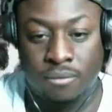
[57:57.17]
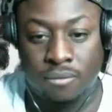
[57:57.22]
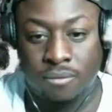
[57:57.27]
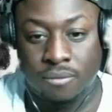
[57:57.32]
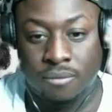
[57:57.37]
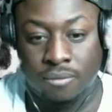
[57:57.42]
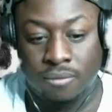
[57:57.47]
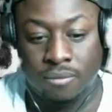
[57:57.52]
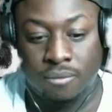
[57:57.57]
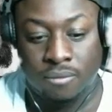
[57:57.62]

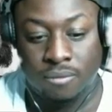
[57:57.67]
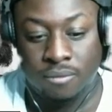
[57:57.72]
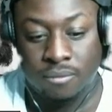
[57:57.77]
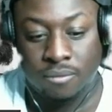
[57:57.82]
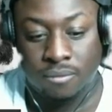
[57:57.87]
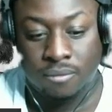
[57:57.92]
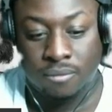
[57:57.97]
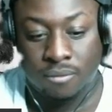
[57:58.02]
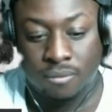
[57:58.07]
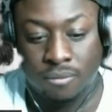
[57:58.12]

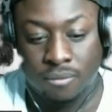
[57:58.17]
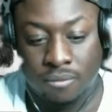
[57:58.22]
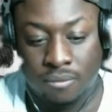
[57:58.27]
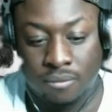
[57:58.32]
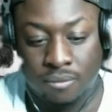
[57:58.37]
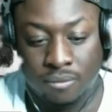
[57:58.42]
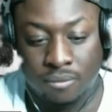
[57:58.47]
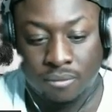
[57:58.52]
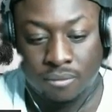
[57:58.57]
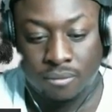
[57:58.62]

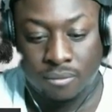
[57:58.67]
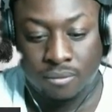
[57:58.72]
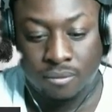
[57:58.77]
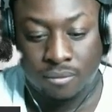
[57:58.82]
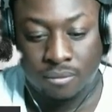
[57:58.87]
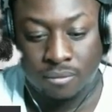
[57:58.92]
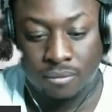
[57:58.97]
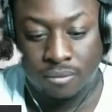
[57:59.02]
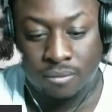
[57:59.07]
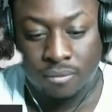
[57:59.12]

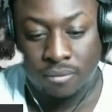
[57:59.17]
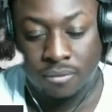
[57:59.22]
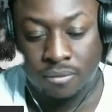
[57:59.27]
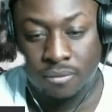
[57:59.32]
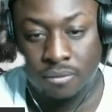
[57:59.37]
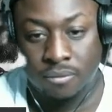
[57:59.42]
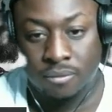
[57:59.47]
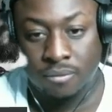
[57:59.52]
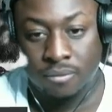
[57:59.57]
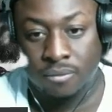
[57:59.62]

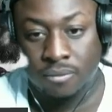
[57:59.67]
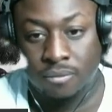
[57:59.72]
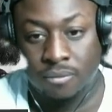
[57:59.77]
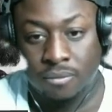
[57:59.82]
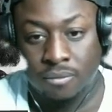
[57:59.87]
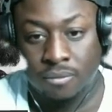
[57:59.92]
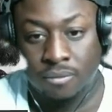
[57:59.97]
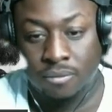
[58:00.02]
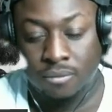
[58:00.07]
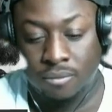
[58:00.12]

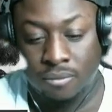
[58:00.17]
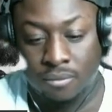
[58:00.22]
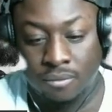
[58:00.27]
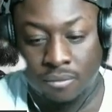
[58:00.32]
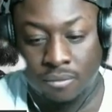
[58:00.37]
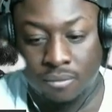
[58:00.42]
(silent)